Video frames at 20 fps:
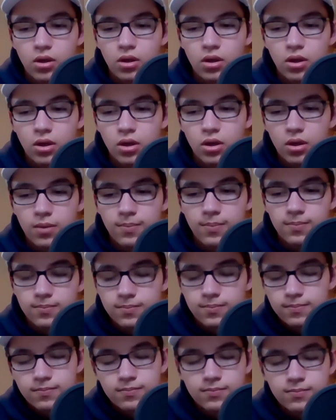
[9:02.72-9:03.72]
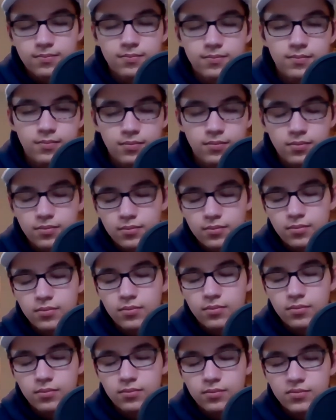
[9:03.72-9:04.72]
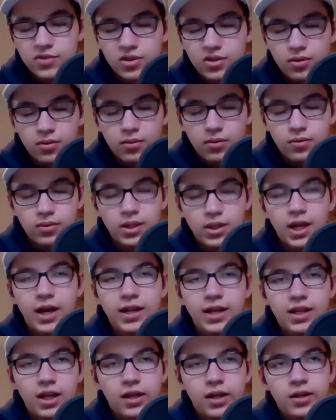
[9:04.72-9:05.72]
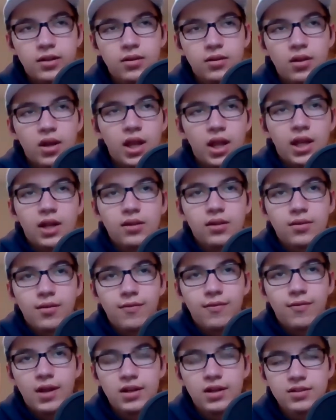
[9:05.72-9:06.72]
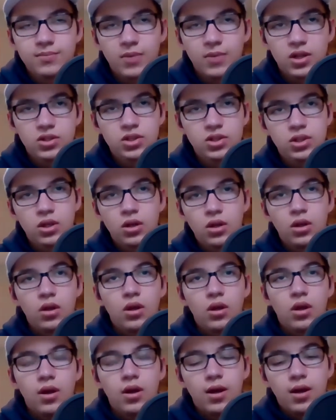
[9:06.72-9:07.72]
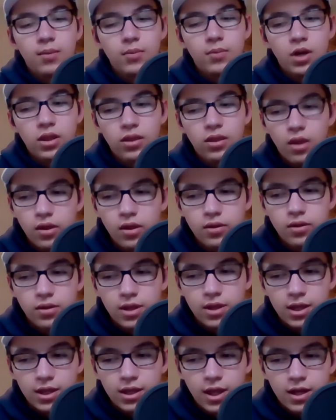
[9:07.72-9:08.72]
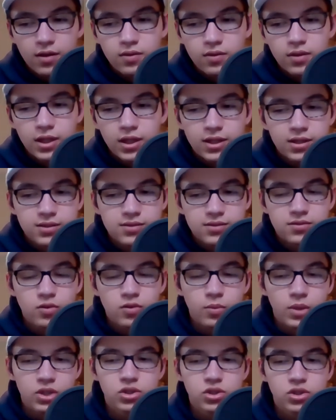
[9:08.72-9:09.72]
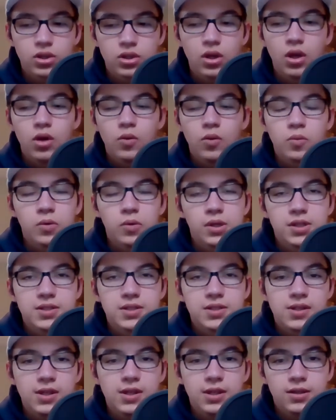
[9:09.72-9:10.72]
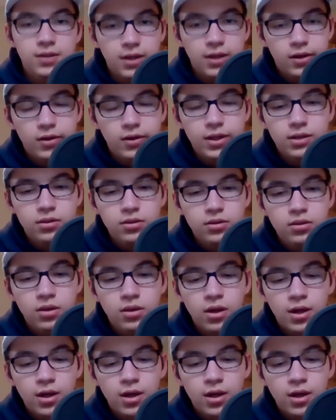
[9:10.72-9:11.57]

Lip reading: Um, so yeah, I didn't love that as much. Another thing I didn't like so much was the narrator.